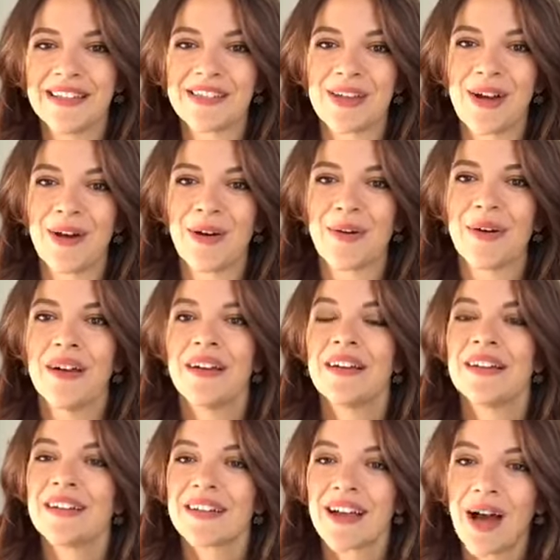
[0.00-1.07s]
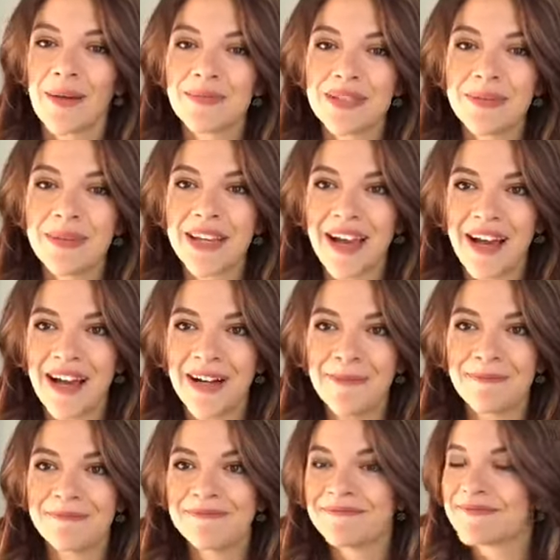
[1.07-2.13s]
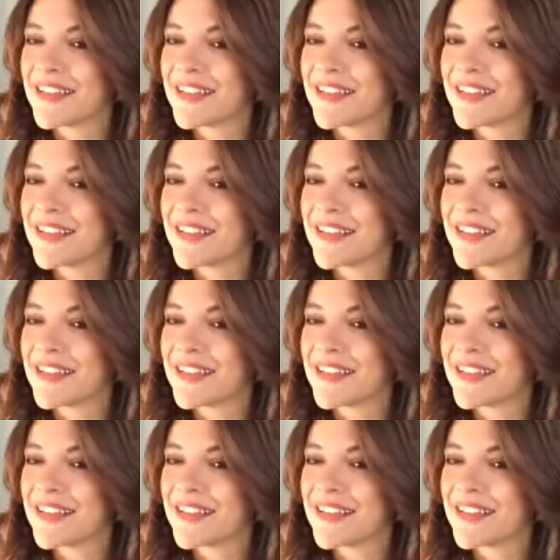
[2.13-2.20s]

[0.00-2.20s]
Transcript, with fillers: So come to become.